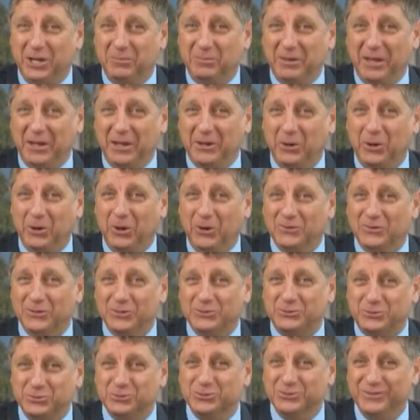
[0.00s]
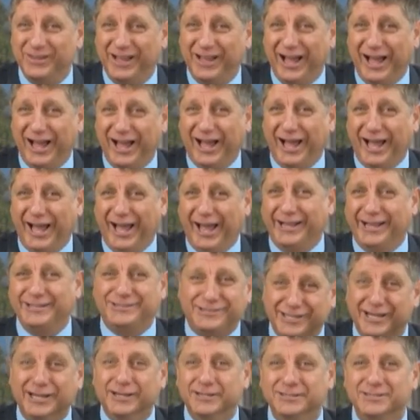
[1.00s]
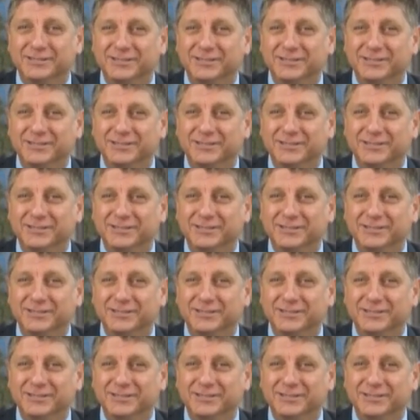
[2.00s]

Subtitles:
Coming Over Tonight,